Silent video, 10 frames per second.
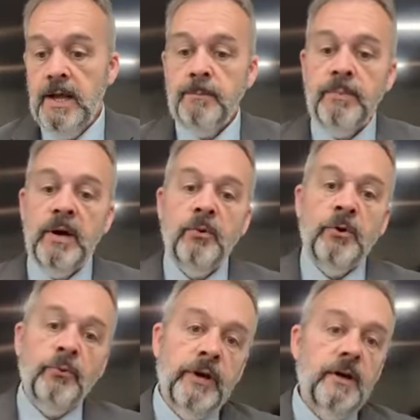But
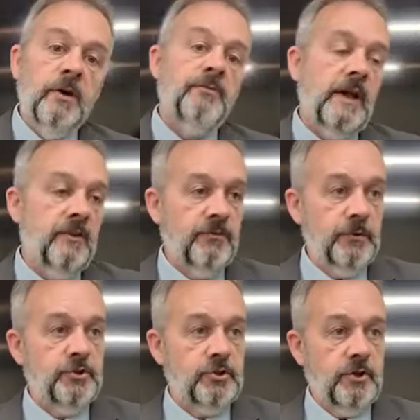when we are faithful
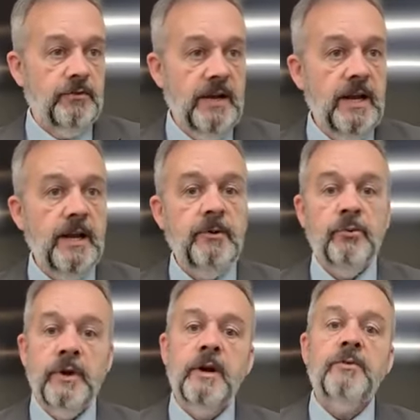to serve Him
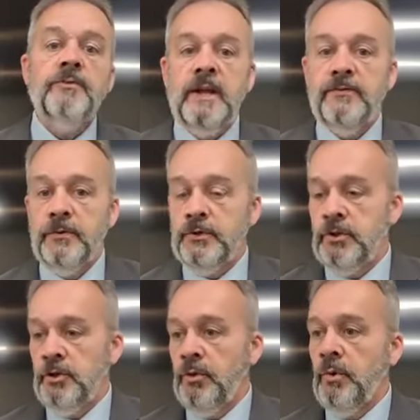and we are faithful to
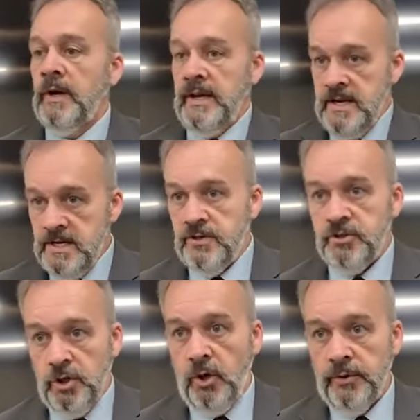do what He has
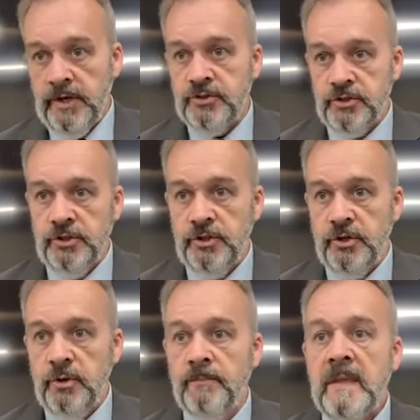called us to
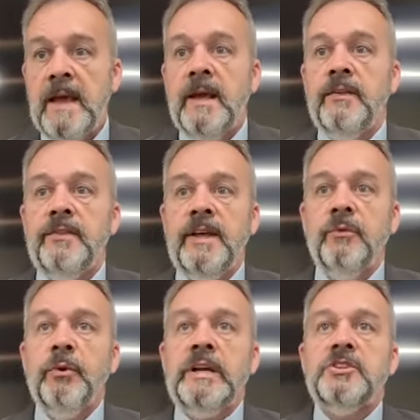do,
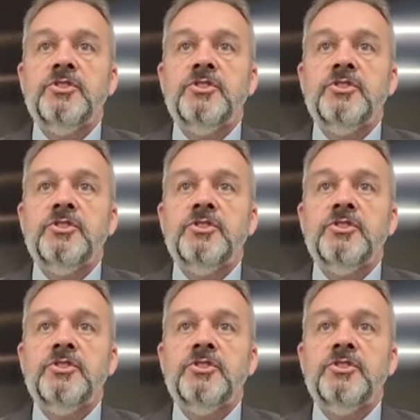then we